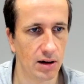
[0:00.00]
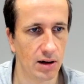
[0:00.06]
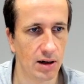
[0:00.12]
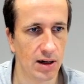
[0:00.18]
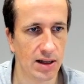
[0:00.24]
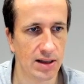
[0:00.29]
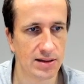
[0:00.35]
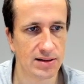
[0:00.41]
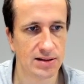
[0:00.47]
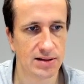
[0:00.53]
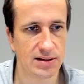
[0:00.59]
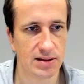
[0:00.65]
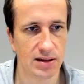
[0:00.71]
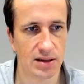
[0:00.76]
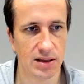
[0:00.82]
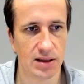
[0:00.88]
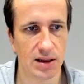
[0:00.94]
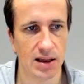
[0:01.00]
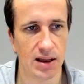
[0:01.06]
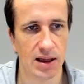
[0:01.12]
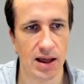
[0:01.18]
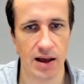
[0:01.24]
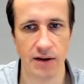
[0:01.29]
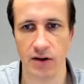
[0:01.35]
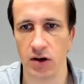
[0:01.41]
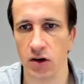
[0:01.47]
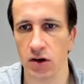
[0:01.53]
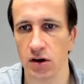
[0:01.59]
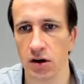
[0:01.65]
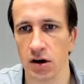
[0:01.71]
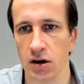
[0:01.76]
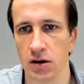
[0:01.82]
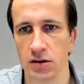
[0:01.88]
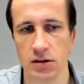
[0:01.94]
Let's have a look
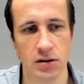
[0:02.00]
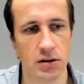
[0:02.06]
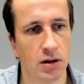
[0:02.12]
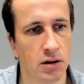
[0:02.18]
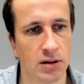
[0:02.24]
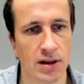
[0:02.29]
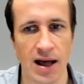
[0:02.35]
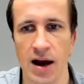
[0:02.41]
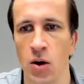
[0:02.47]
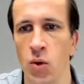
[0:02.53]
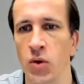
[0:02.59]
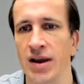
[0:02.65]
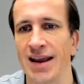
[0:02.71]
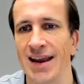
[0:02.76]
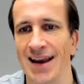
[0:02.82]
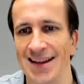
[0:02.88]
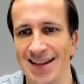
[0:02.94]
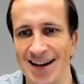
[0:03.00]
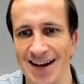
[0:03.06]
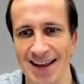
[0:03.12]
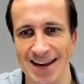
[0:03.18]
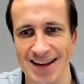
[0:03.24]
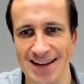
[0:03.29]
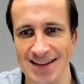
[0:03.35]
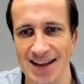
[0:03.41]
on how we can link